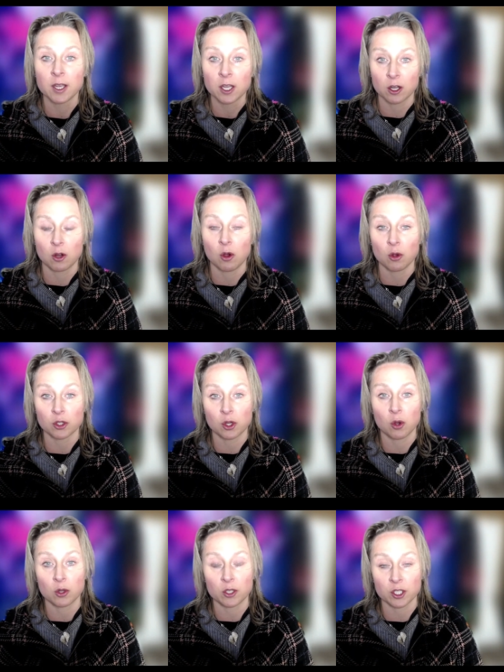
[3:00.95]
can cause
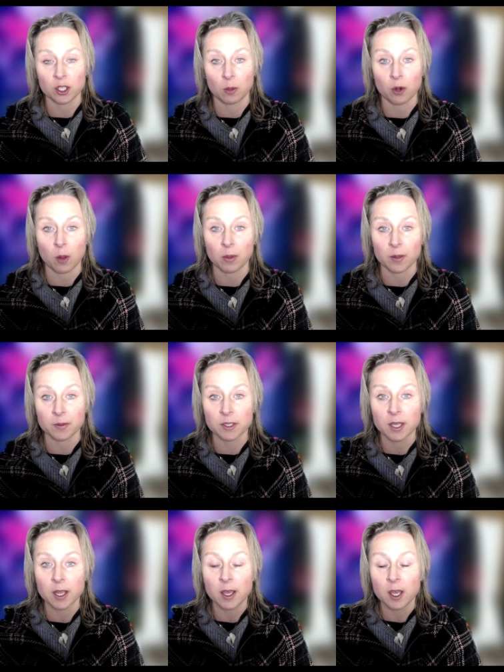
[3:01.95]
cortisol
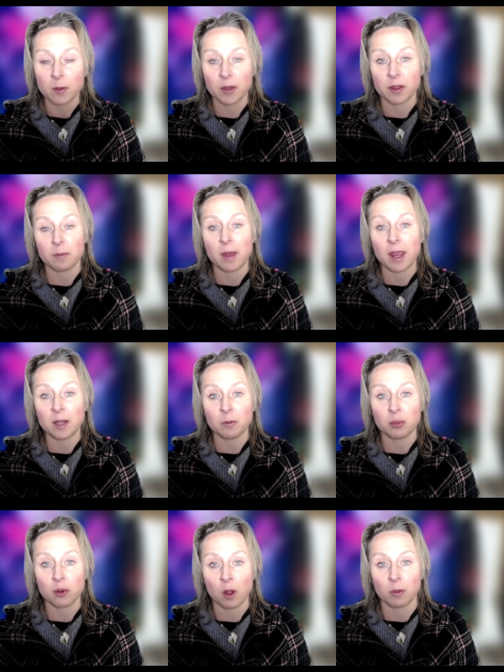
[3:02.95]
problems. But the
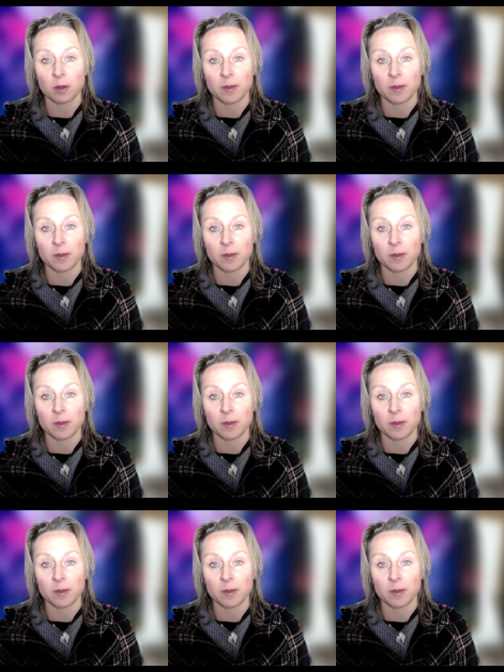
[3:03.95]
main problem